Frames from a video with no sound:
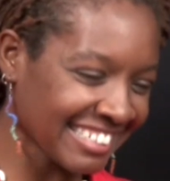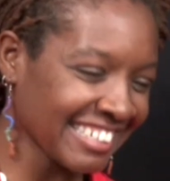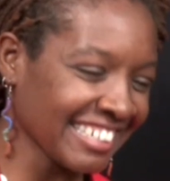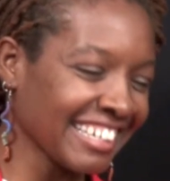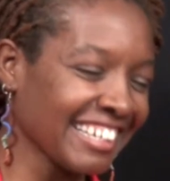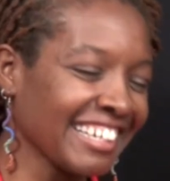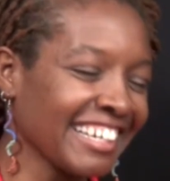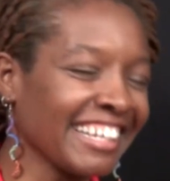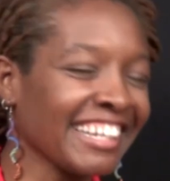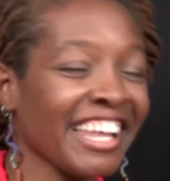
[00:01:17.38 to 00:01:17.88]

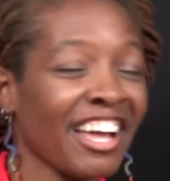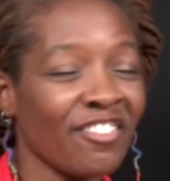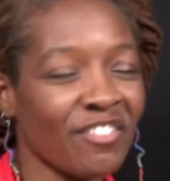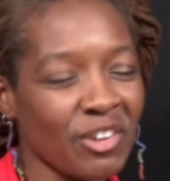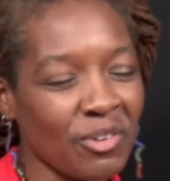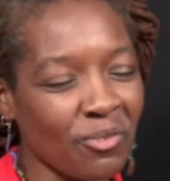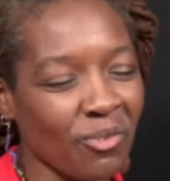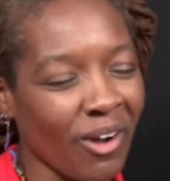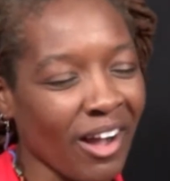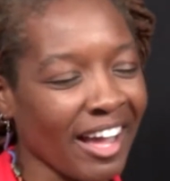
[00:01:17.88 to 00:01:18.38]
Okay. A
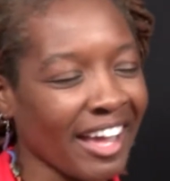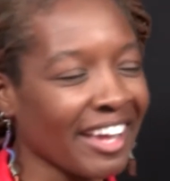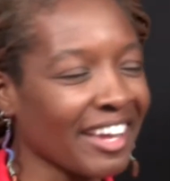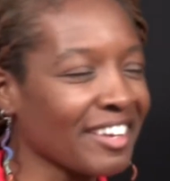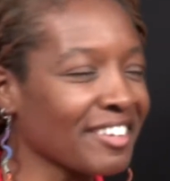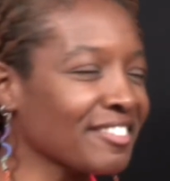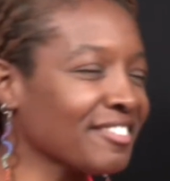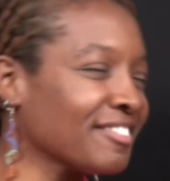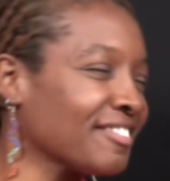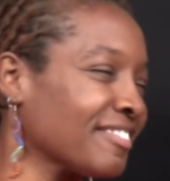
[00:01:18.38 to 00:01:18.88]
loving
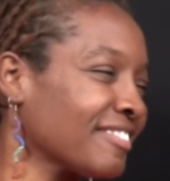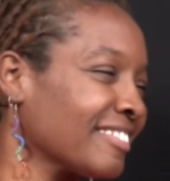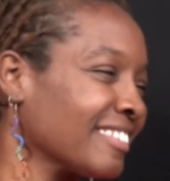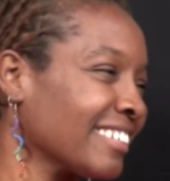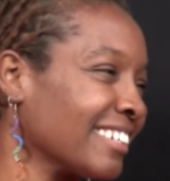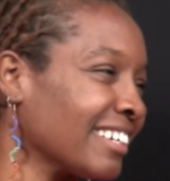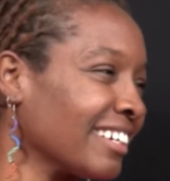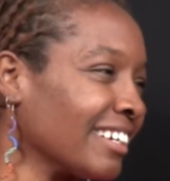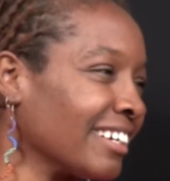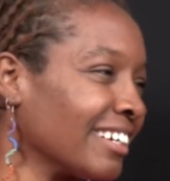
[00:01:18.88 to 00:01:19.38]
wife. And
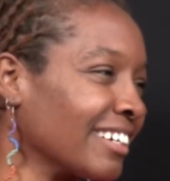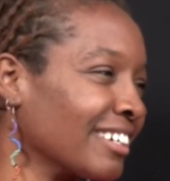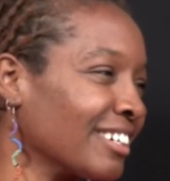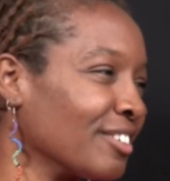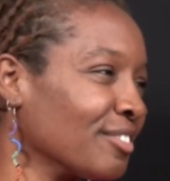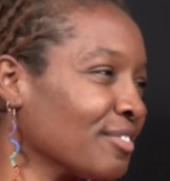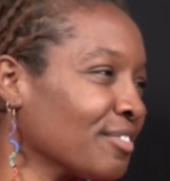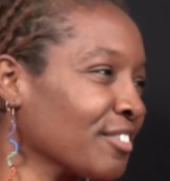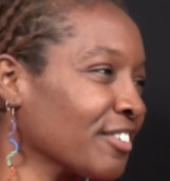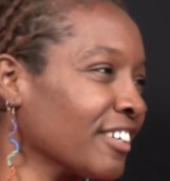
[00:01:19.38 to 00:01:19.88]
wife. A okay.
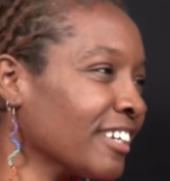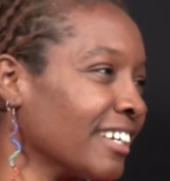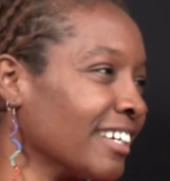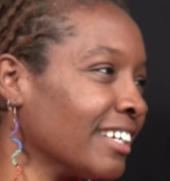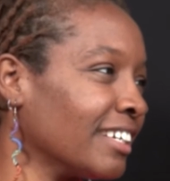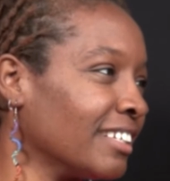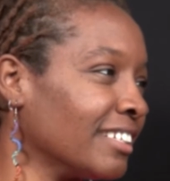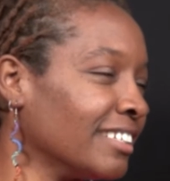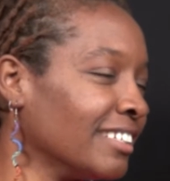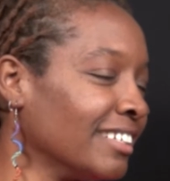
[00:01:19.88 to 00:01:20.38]
good
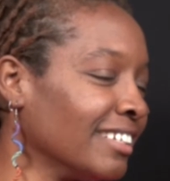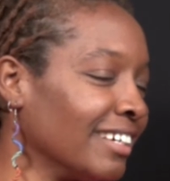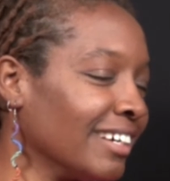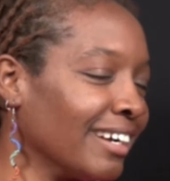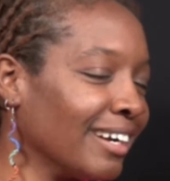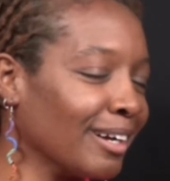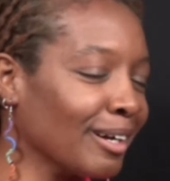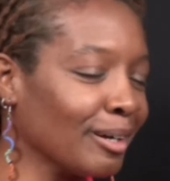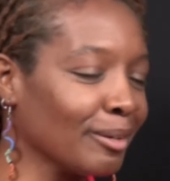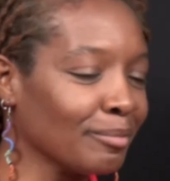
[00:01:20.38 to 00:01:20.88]
friend. Okay.
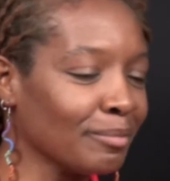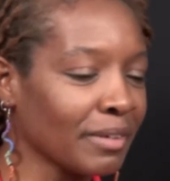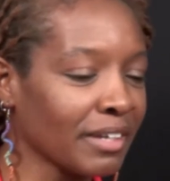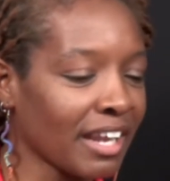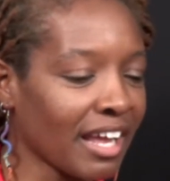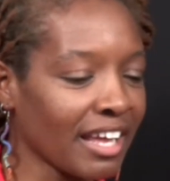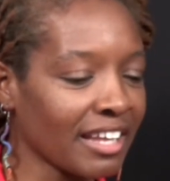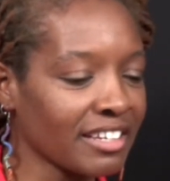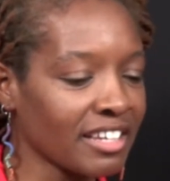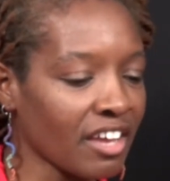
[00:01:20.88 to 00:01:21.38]
Um,
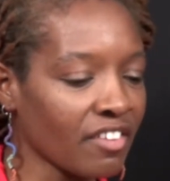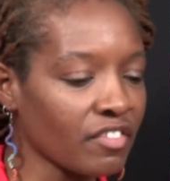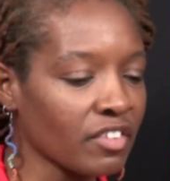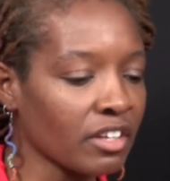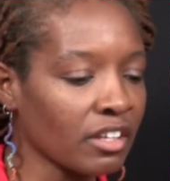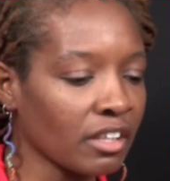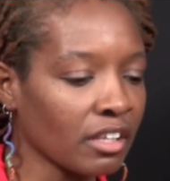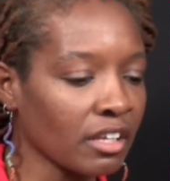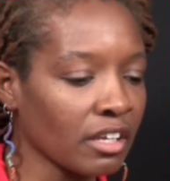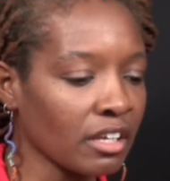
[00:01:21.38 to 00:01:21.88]
but I
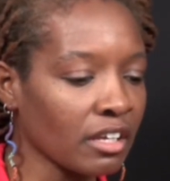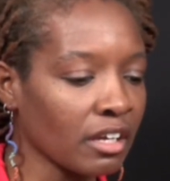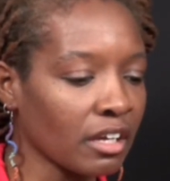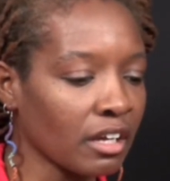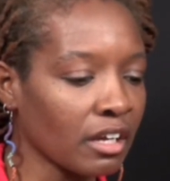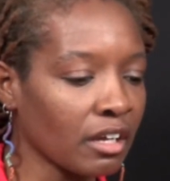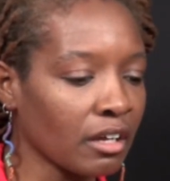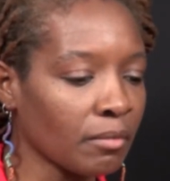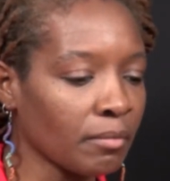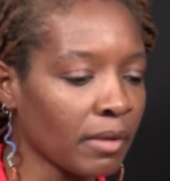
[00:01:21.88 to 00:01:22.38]
definitely
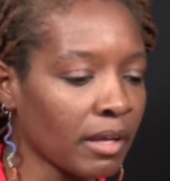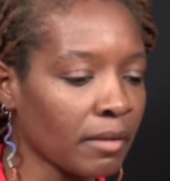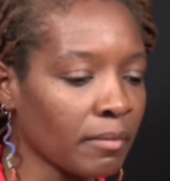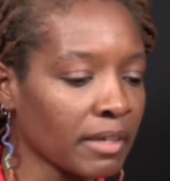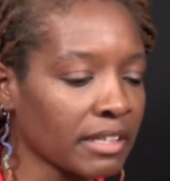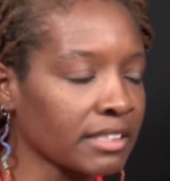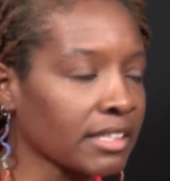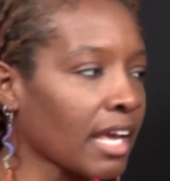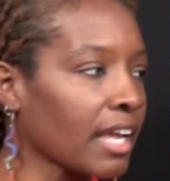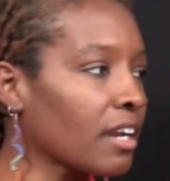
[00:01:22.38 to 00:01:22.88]
um, am
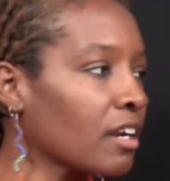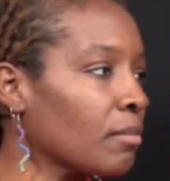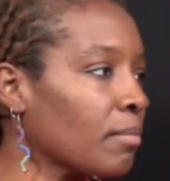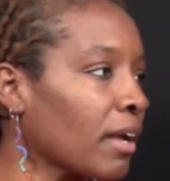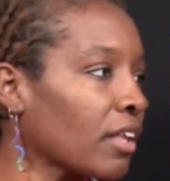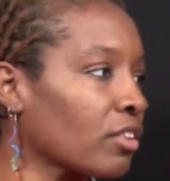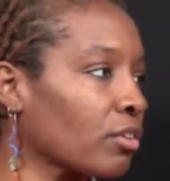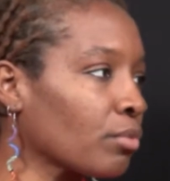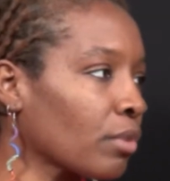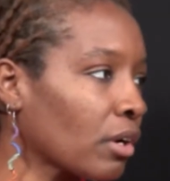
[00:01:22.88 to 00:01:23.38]
excited
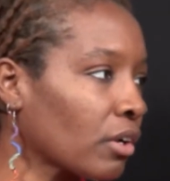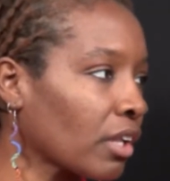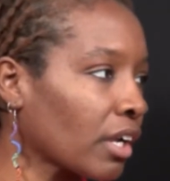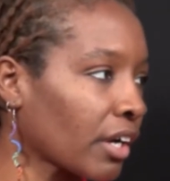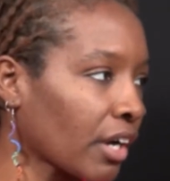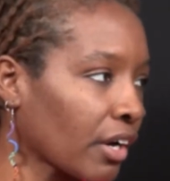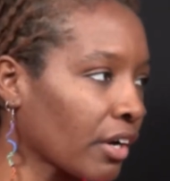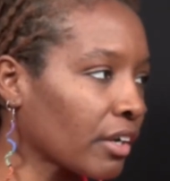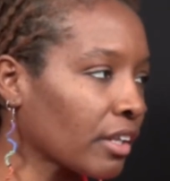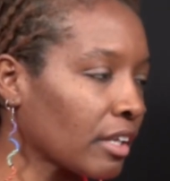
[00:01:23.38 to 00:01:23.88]
about the role I
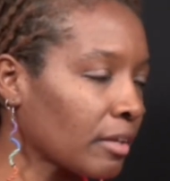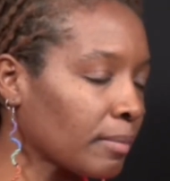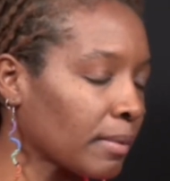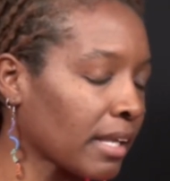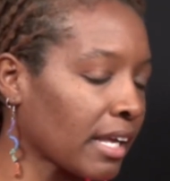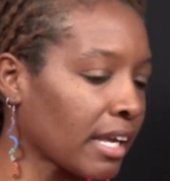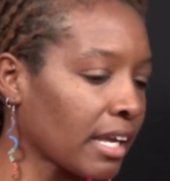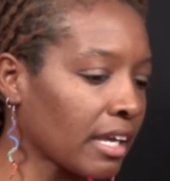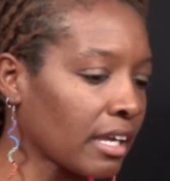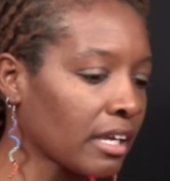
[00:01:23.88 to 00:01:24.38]
currently
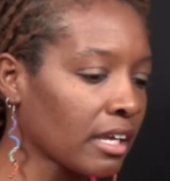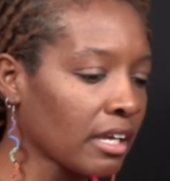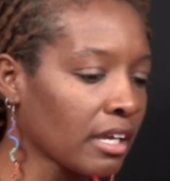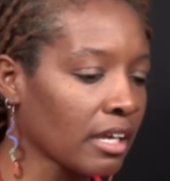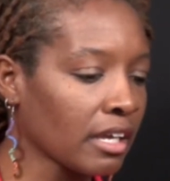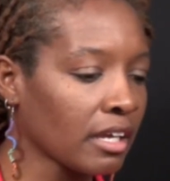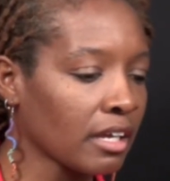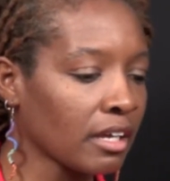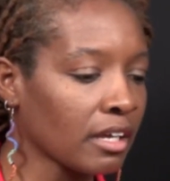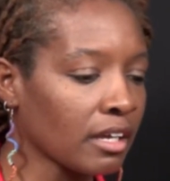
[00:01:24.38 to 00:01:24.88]
play
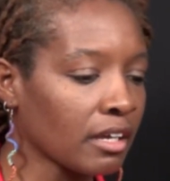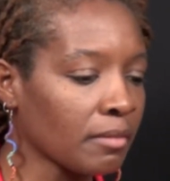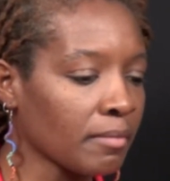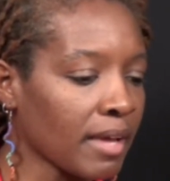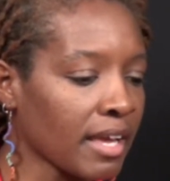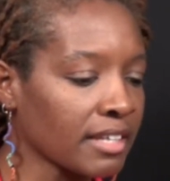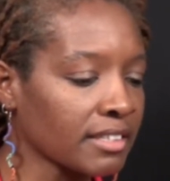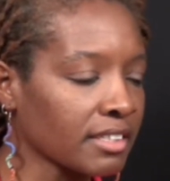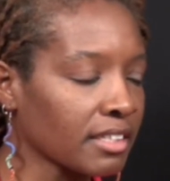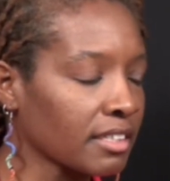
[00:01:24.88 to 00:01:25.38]
mm-hmm. um,
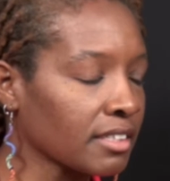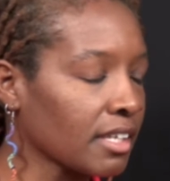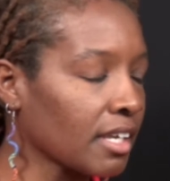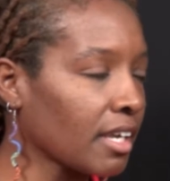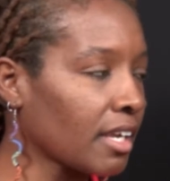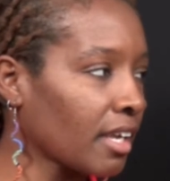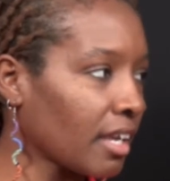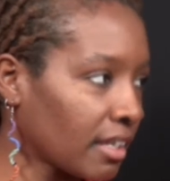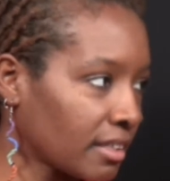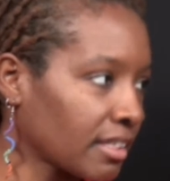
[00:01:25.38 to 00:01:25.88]
as the
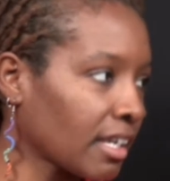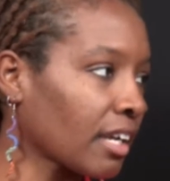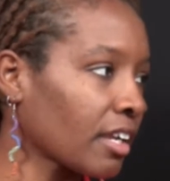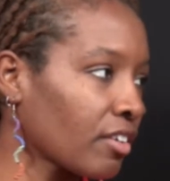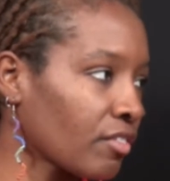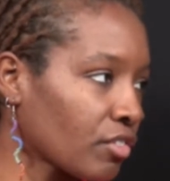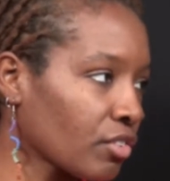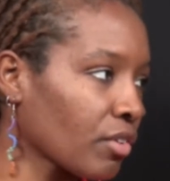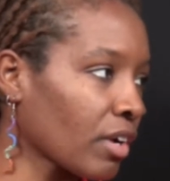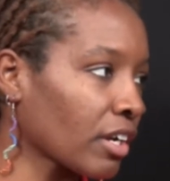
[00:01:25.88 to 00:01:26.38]

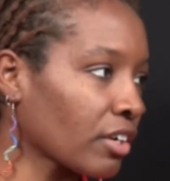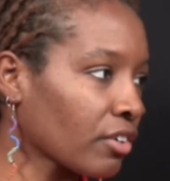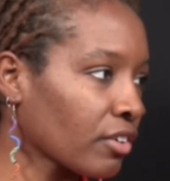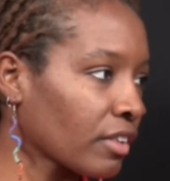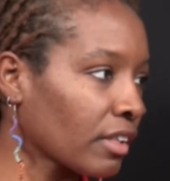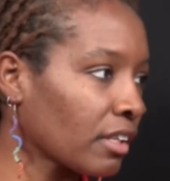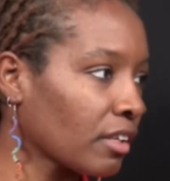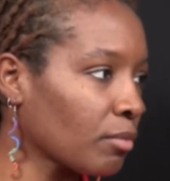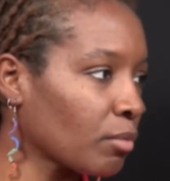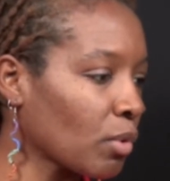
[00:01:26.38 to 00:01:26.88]
executive director
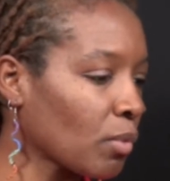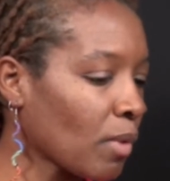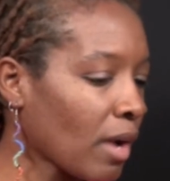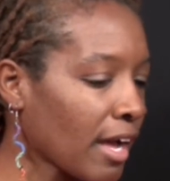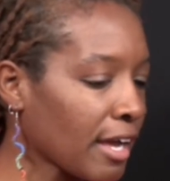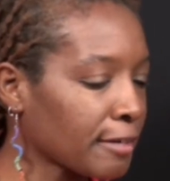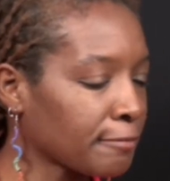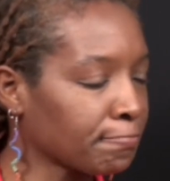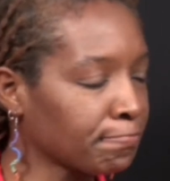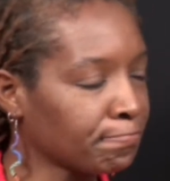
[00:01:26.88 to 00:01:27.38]
of the Linwood Y.